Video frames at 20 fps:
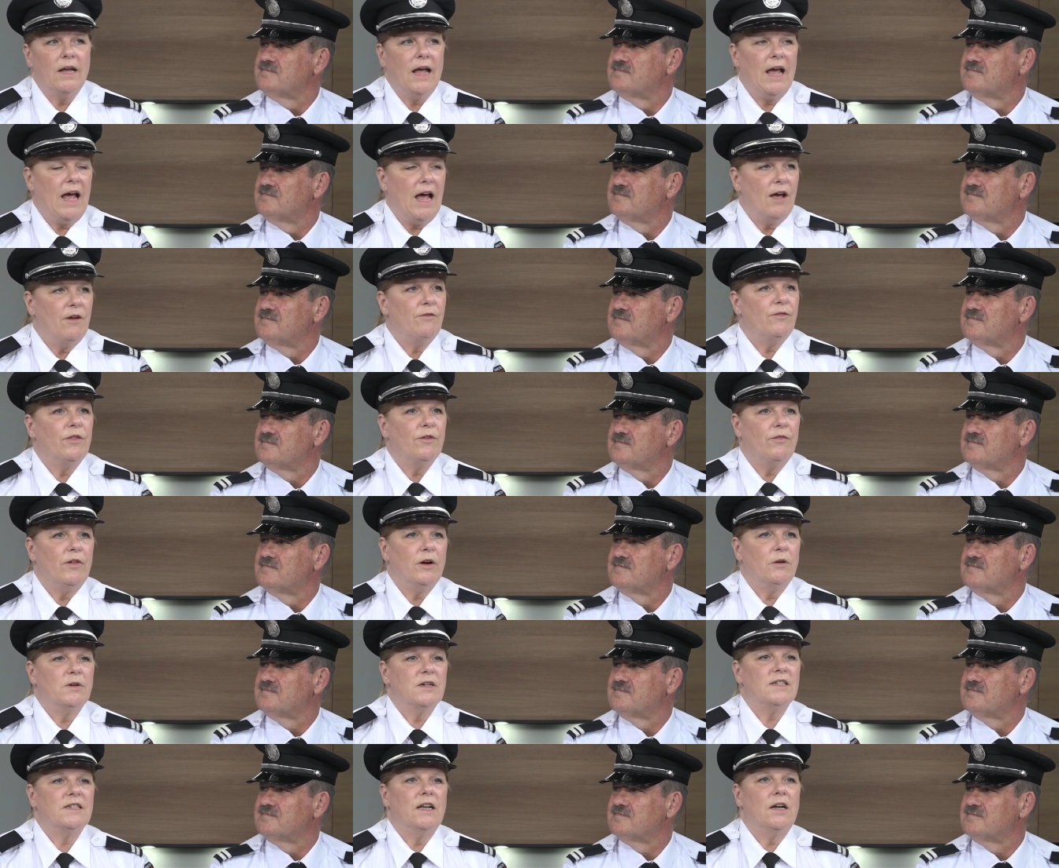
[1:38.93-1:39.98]
Speaker 1: have the
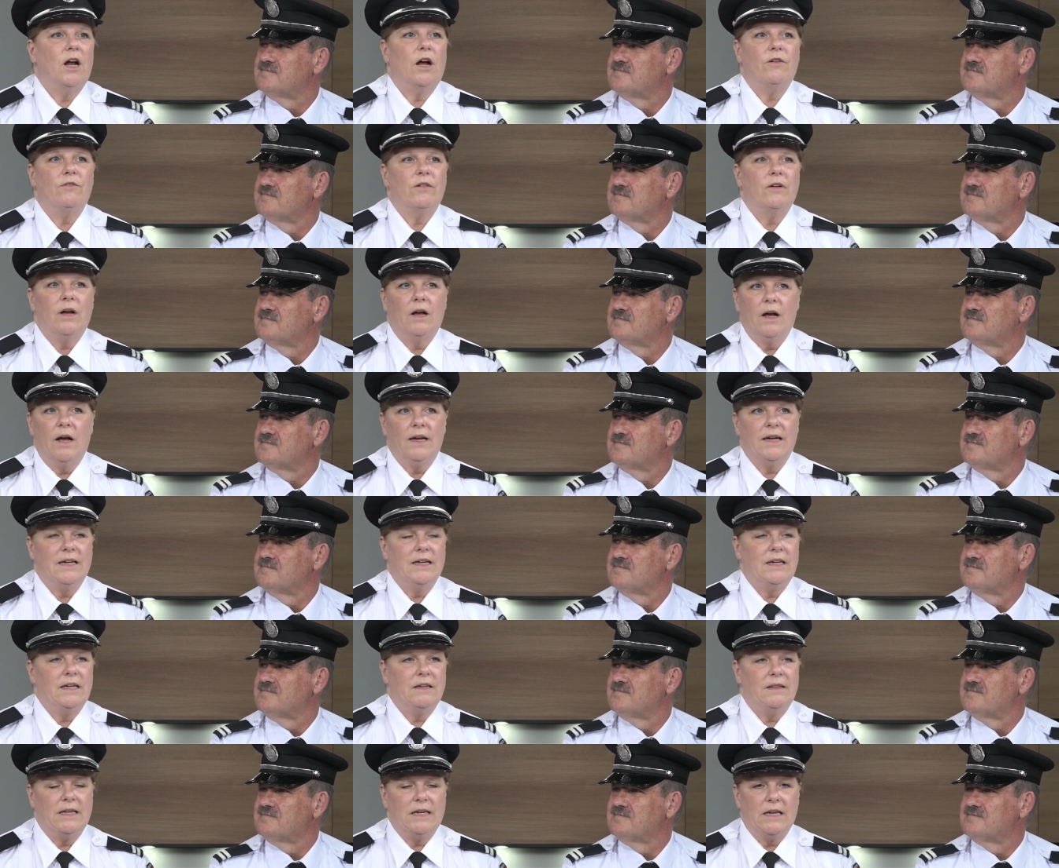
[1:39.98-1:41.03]
fireworks set off,
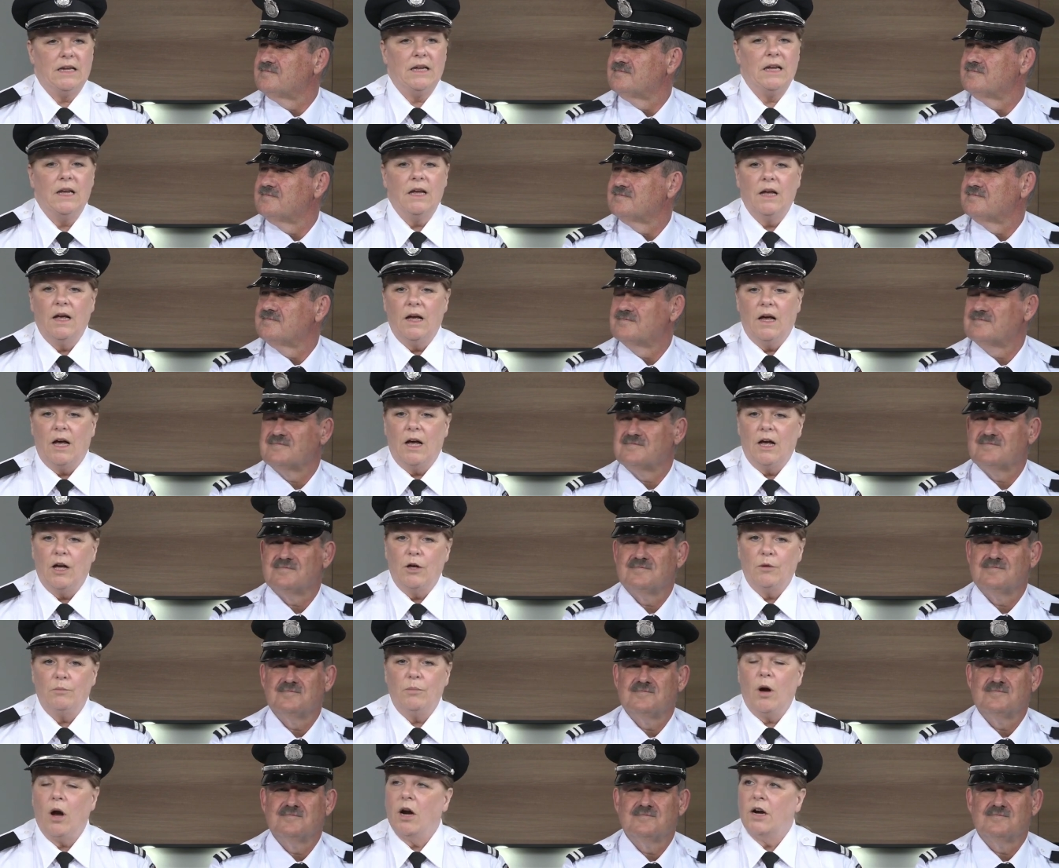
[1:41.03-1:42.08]
i.e. the
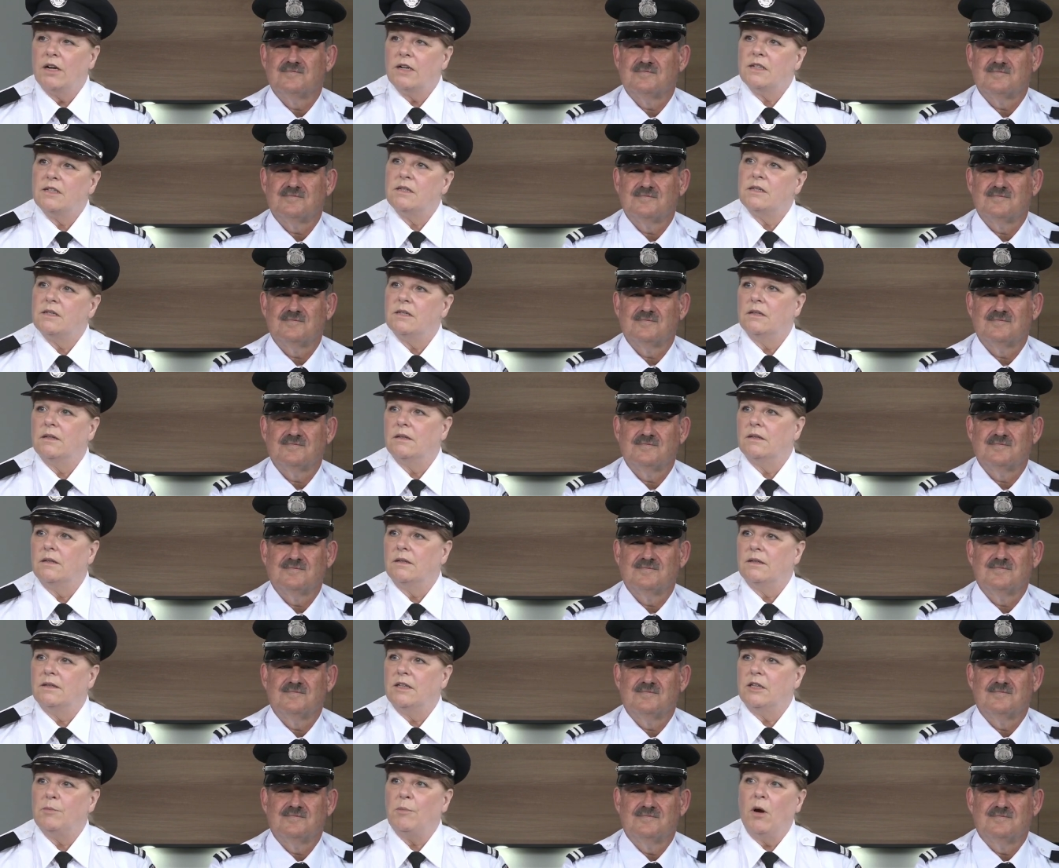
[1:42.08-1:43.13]
uh, parks,
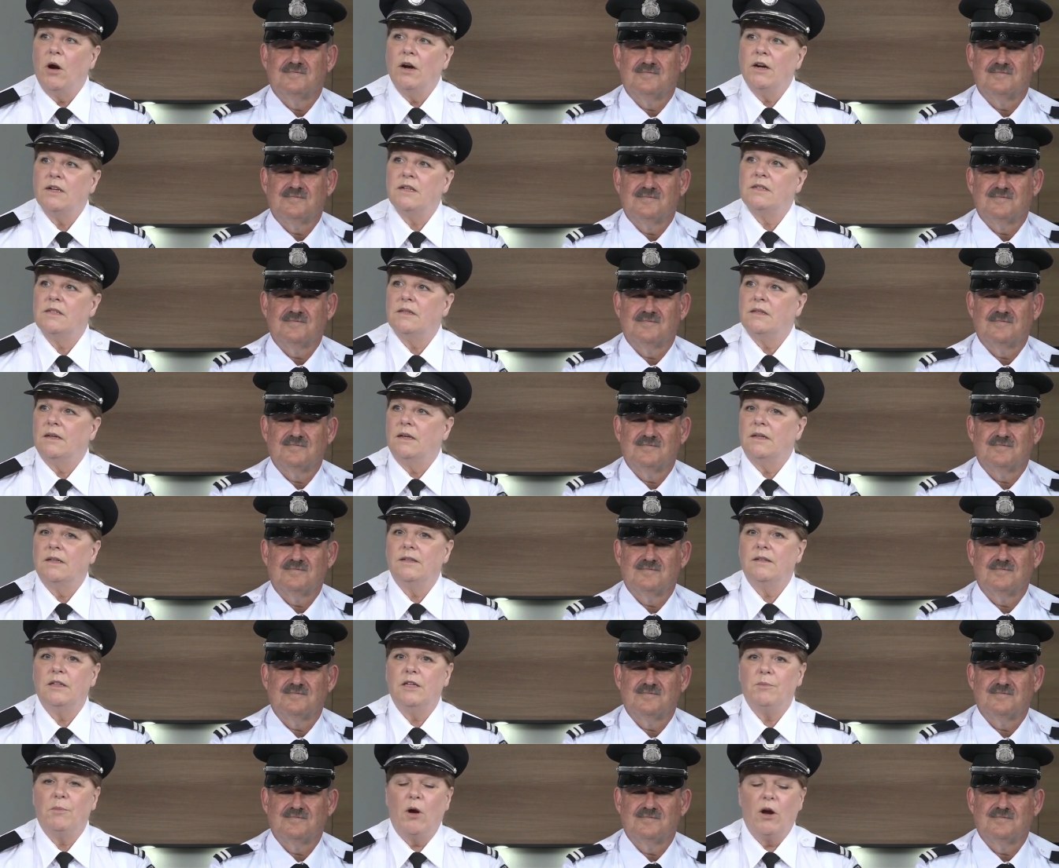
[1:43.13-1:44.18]
city parks,
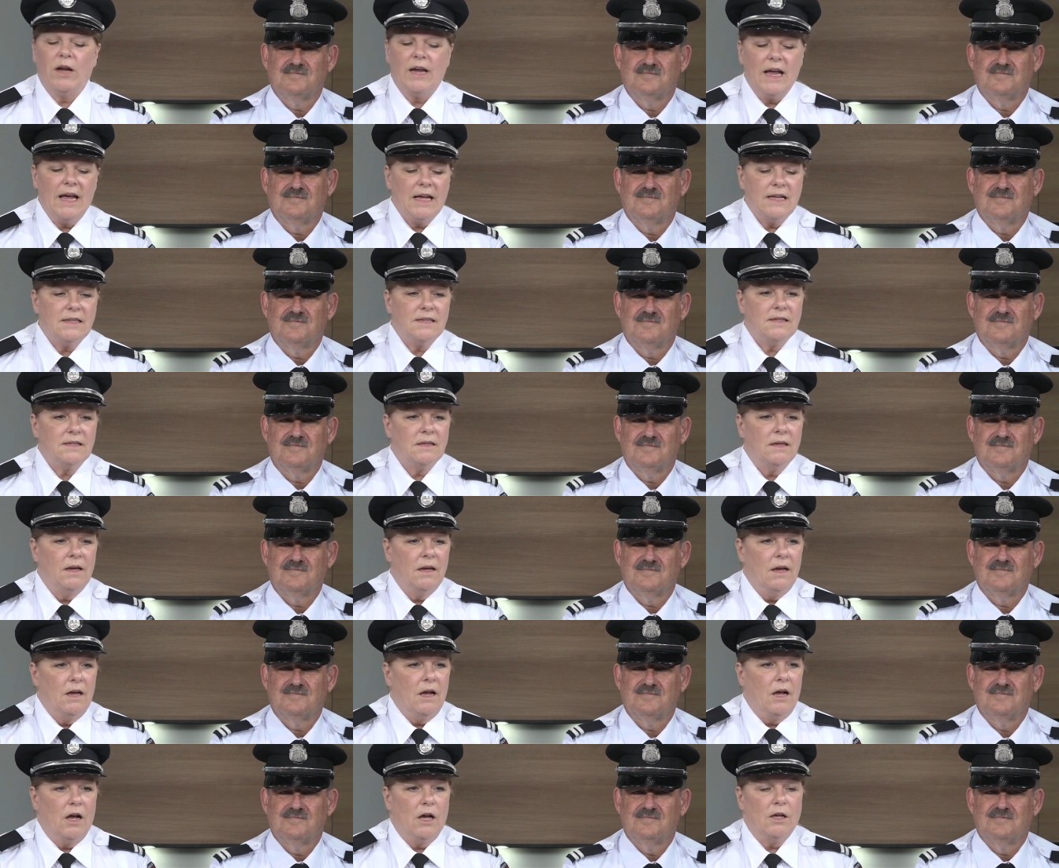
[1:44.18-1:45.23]
city parkettes,
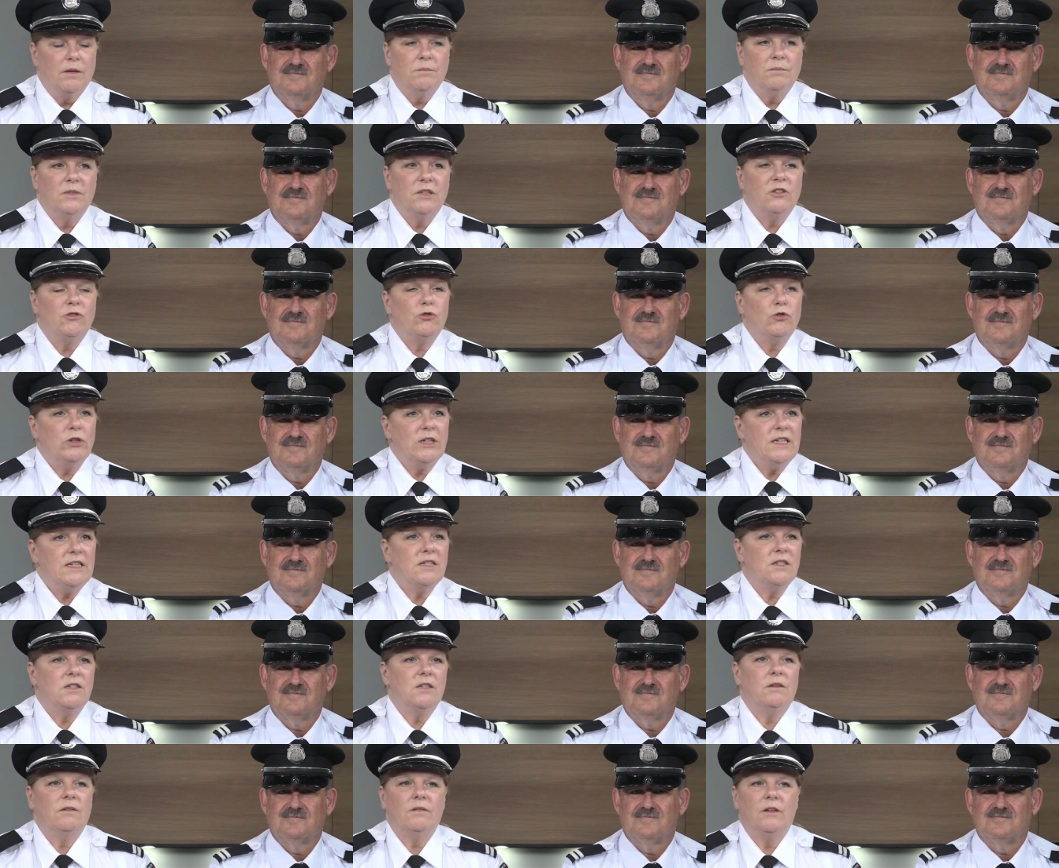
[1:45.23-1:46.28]
um,
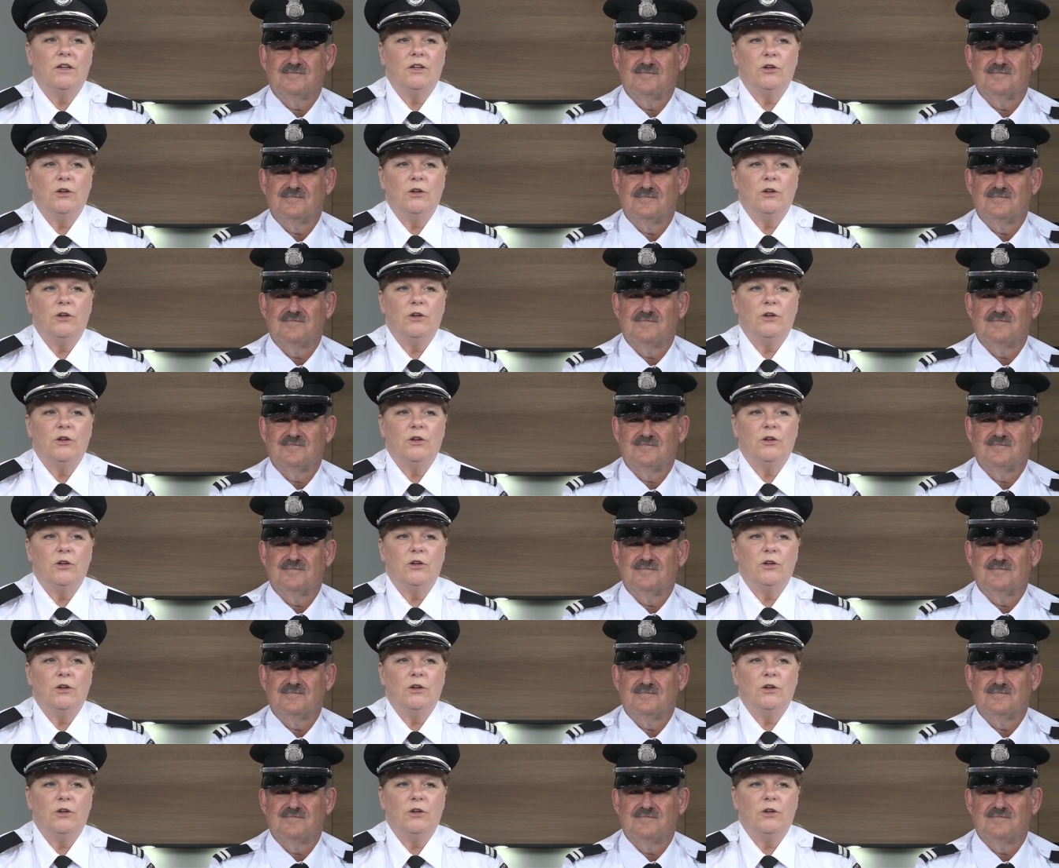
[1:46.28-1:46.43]
streets.